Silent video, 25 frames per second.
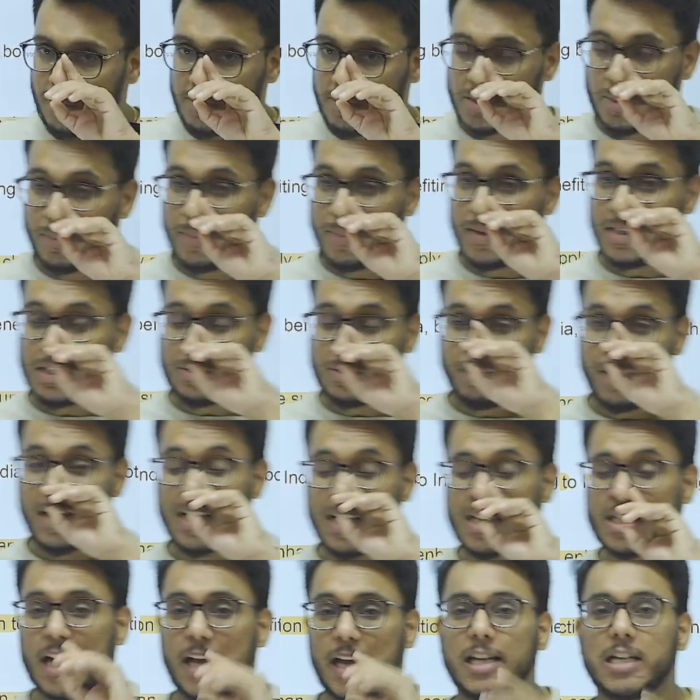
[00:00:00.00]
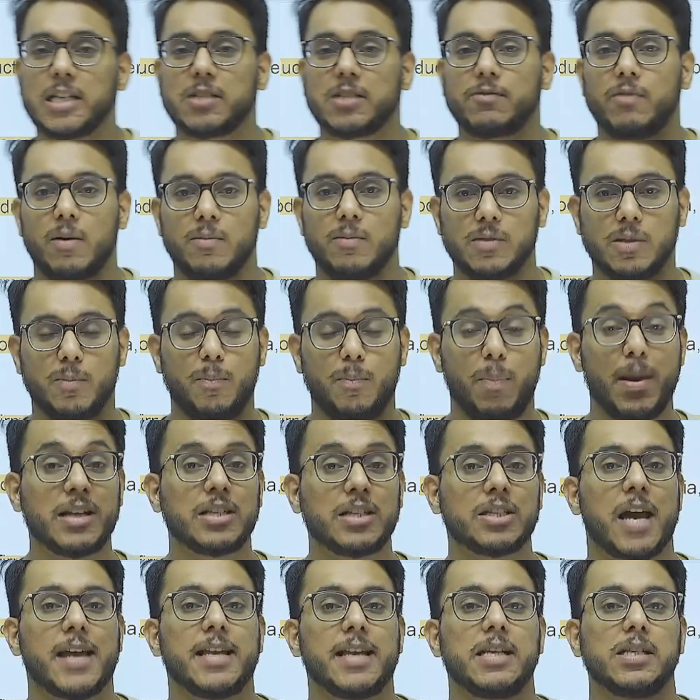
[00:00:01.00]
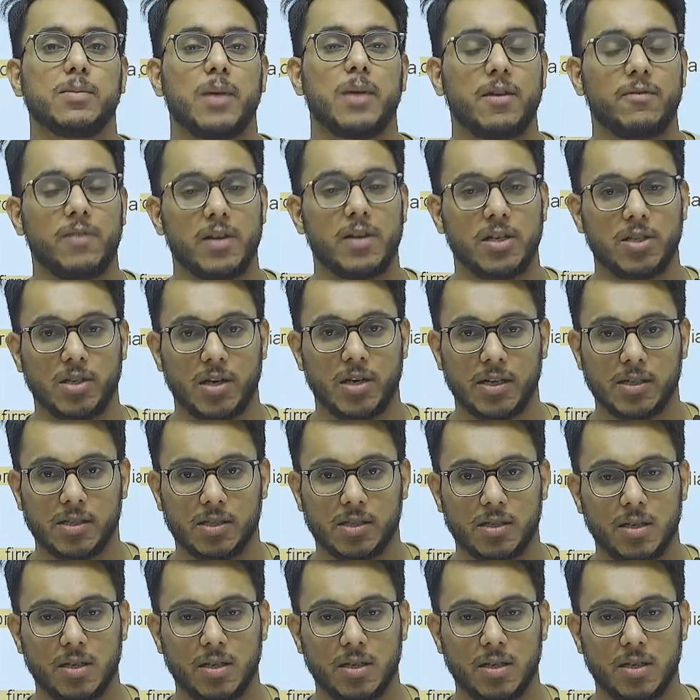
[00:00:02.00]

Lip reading: big Chinese manufacturers,